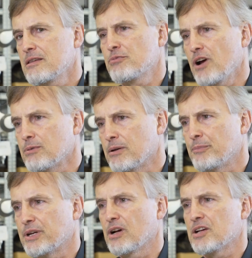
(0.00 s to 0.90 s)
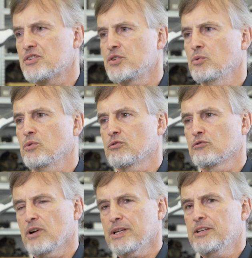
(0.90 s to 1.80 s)
the problem because you
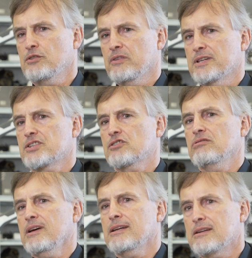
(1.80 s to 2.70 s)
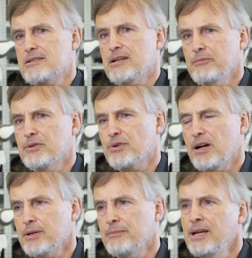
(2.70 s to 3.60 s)
run into this credit assignment
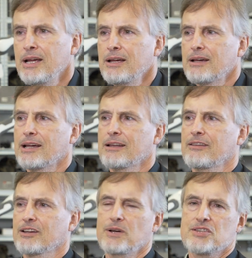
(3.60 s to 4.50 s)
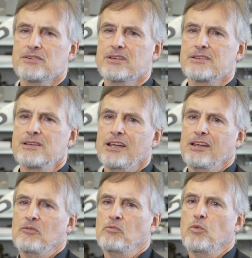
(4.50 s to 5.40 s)
problem and the question is
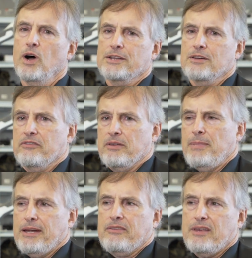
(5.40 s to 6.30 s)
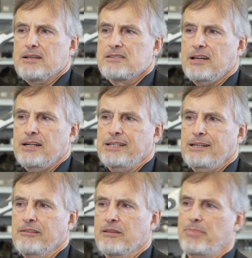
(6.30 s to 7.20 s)
what of the many things that I
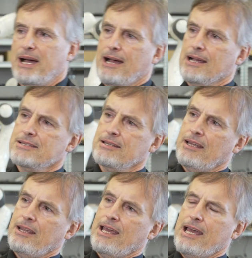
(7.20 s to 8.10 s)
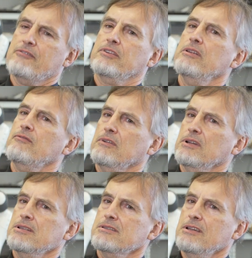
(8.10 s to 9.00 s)
did in the past have an
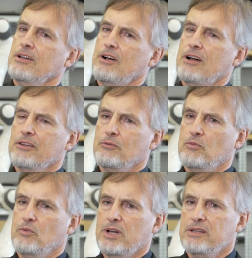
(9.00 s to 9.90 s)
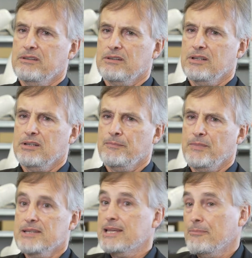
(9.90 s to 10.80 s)
influence on what
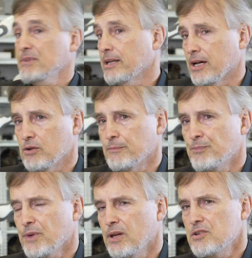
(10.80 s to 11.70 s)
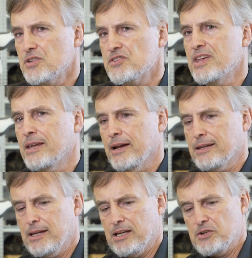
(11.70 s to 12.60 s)
um, is happening now? such that I
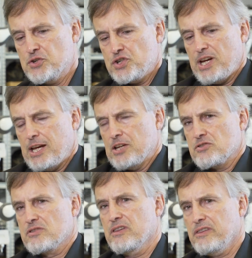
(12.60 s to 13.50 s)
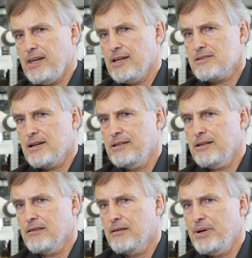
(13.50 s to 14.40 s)
can change the things I
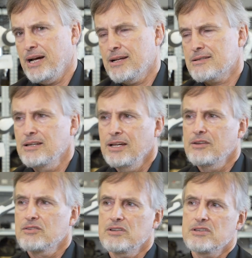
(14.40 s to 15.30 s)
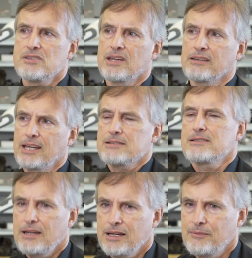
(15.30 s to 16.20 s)
did in the past, such that next
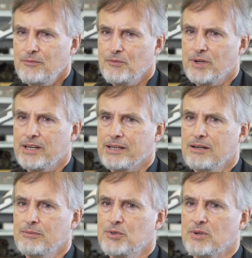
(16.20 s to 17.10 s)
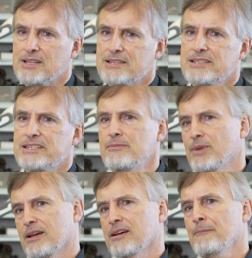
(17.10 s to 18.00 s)
time when I come to a
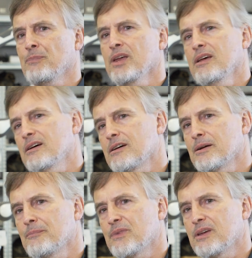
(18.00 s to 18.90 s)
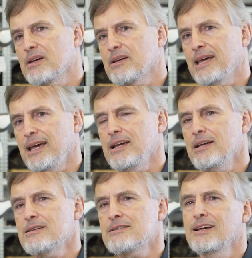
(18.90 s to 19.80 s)
similar um, uh,
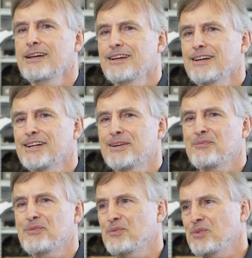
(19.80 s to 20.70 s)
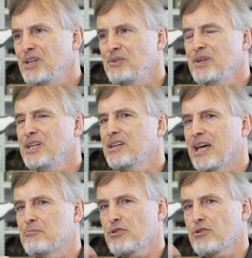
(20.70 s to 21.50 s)
case, um, we, we can